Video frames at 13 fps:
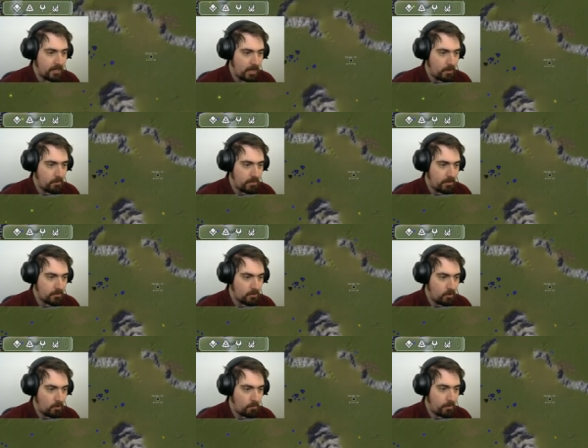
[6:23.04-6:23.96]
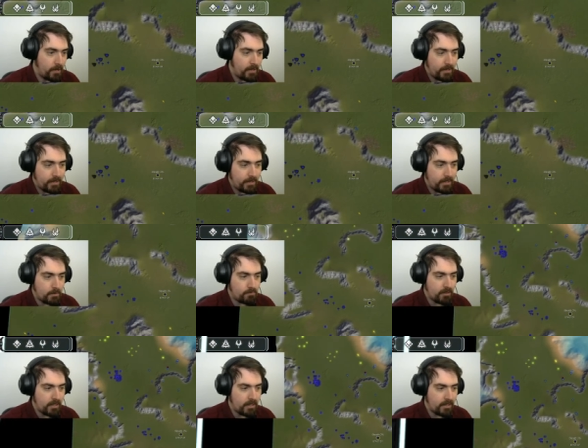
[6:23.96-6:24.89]
here with his com, he's
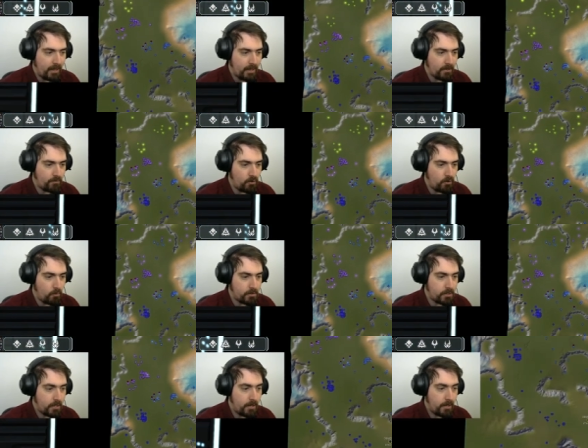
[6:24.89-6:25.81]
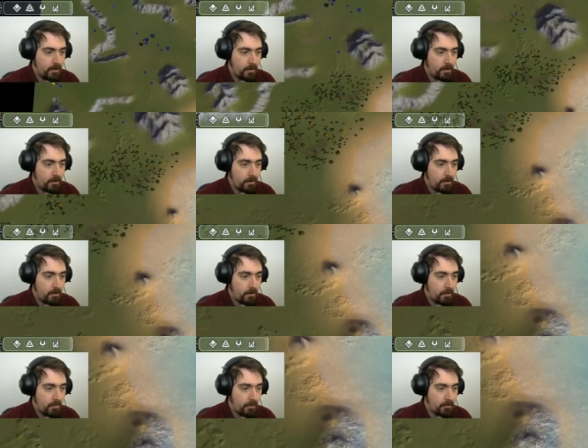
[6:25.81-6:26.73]
bringing tanks forward.
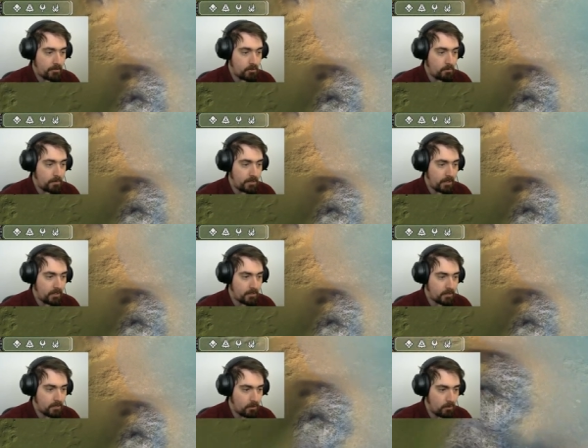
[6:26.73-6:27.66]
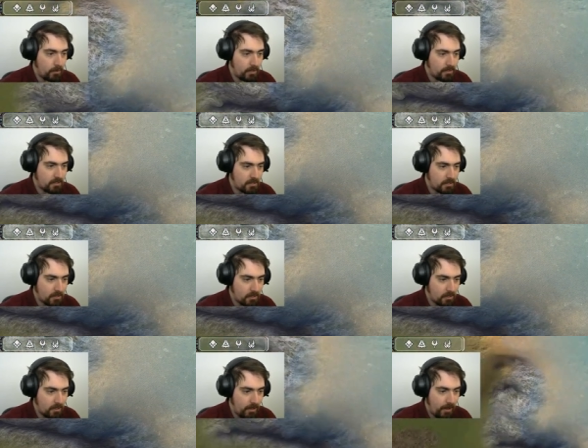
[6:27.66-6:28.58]
This could be nice though, is this,
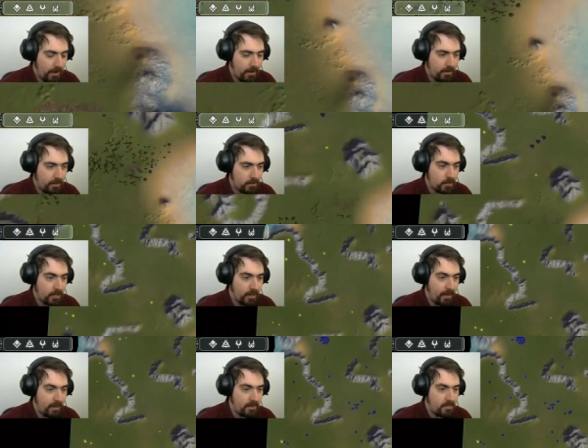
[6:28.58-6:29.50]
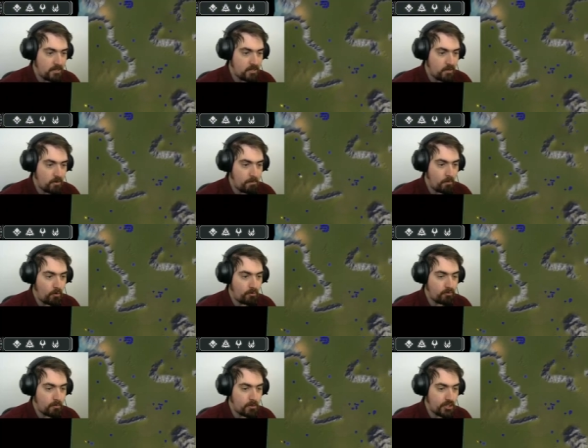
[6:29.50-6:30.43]
it looks like NG's on
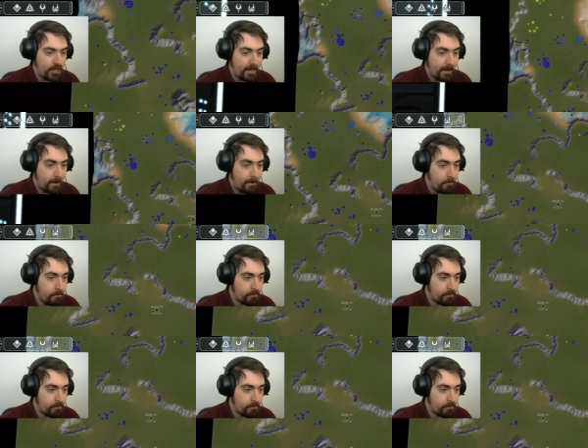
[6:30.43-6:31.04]
board from Sheikah,